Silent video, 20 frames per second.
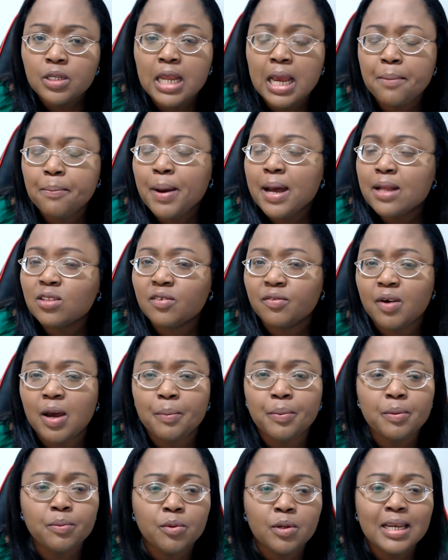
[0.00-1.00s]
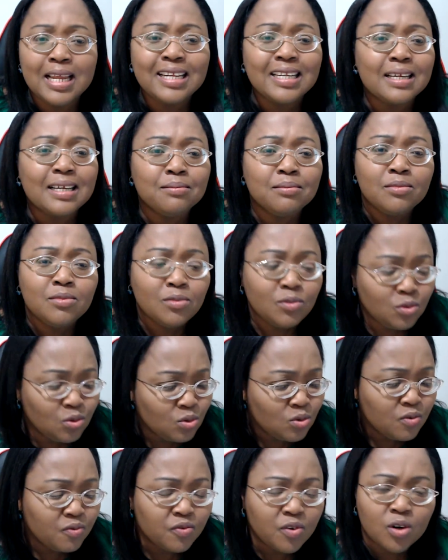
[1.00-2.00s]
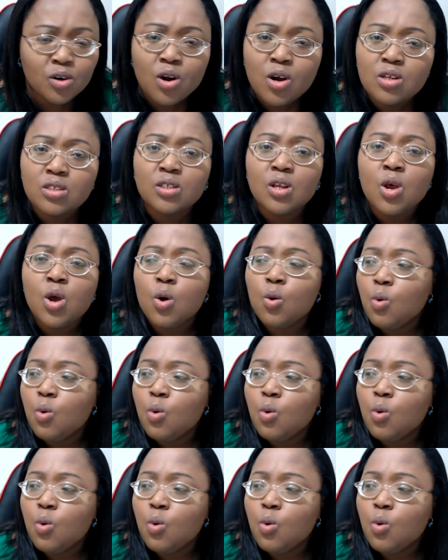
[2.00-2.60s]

They are part of our people. Let them do for us